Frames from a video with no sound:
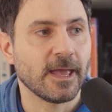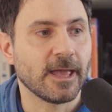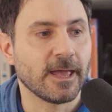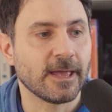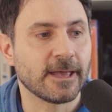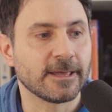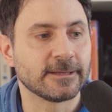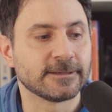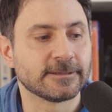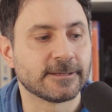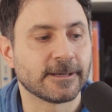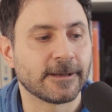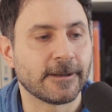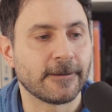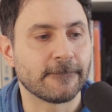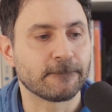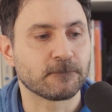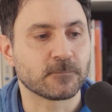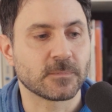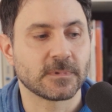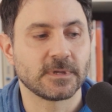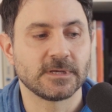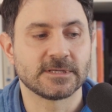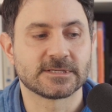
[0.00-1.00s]
And
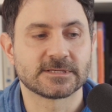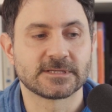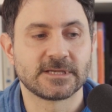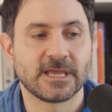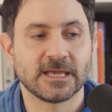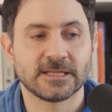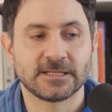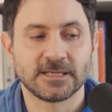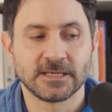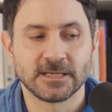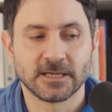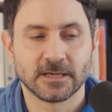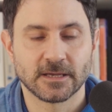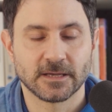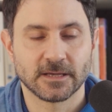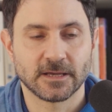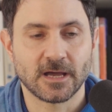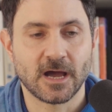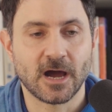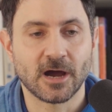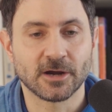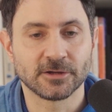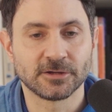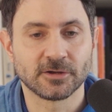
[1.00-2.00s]
um, it's getting
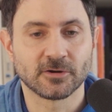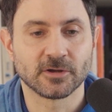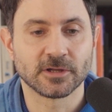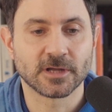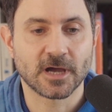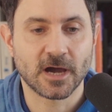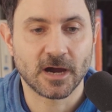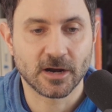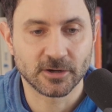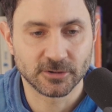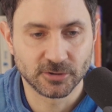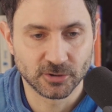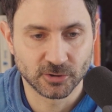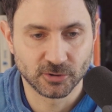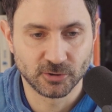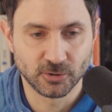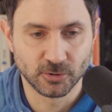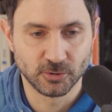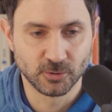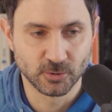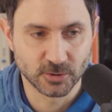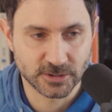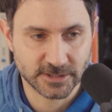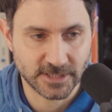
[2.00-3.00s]
harder and harder
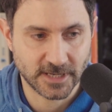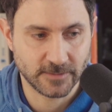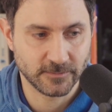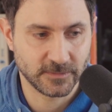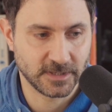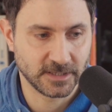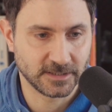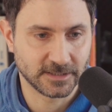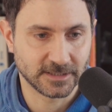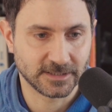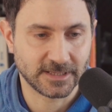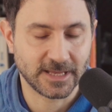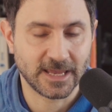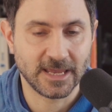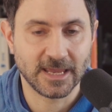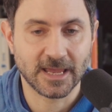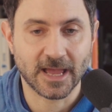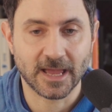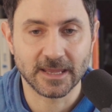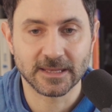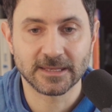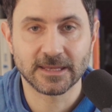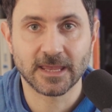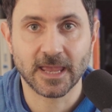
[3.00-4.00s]
to do something that
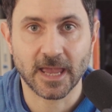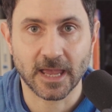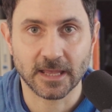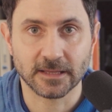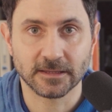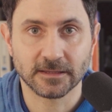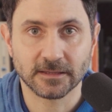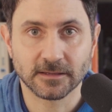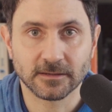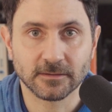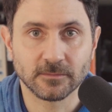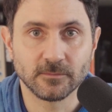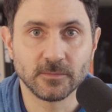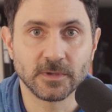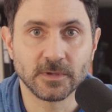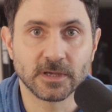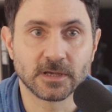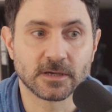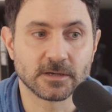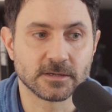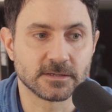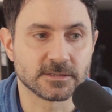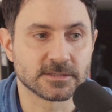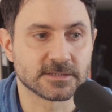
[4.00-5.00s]
AI can't
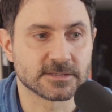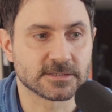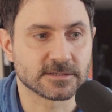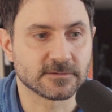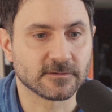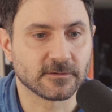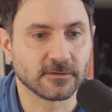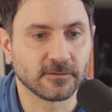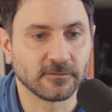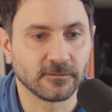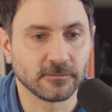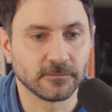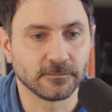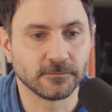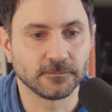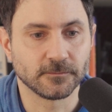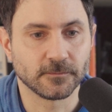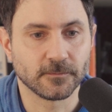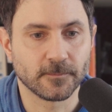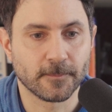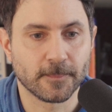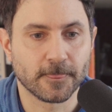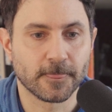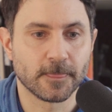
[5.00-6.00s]
because uh,
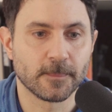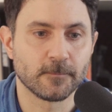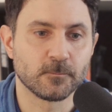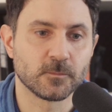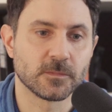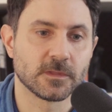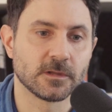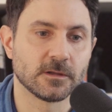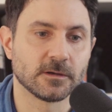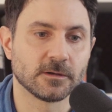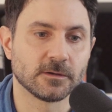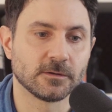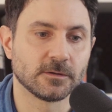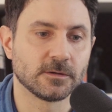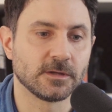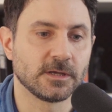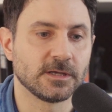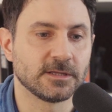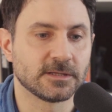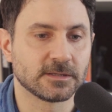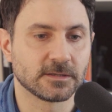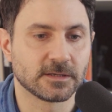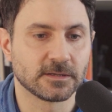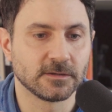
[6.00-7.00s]

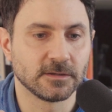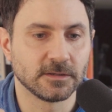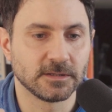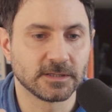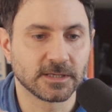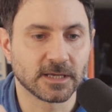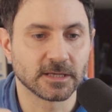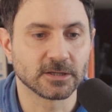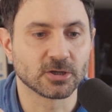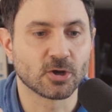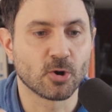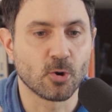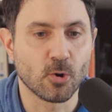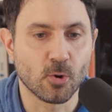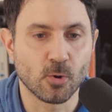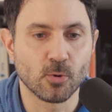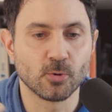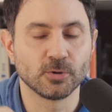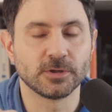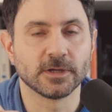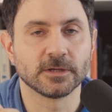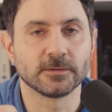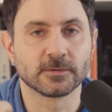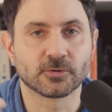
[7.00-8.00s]
it, it can
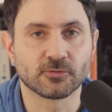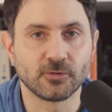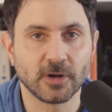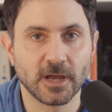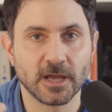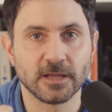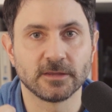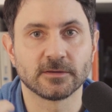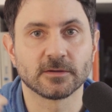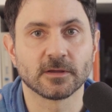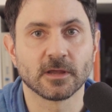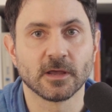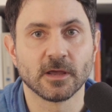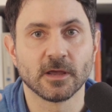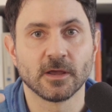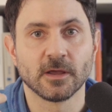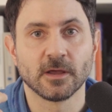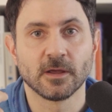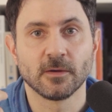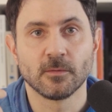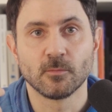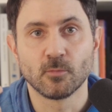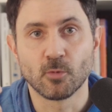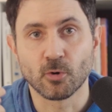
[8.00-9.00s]
code and create
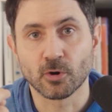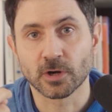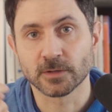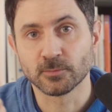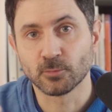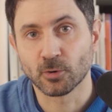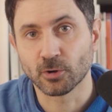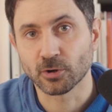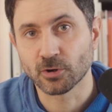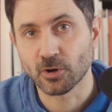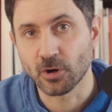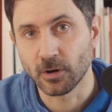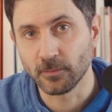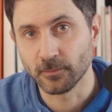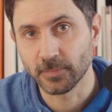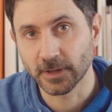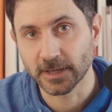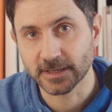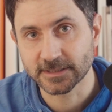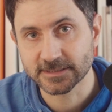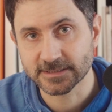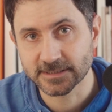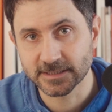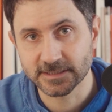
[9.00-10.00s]
more and more
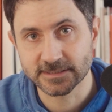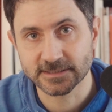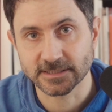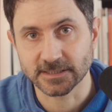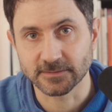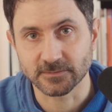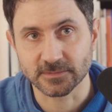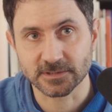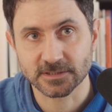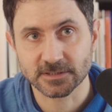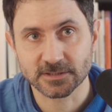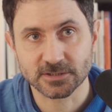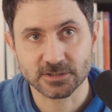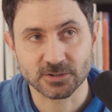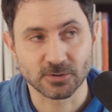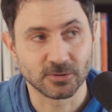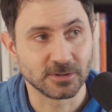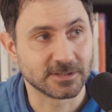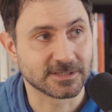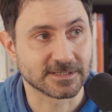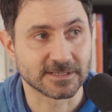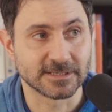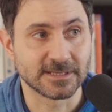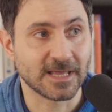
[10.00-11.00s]
complex systems. So
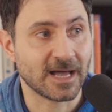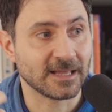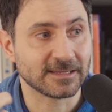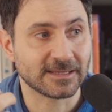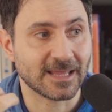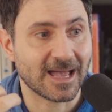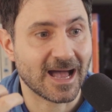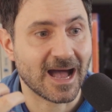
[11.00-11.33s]
it's not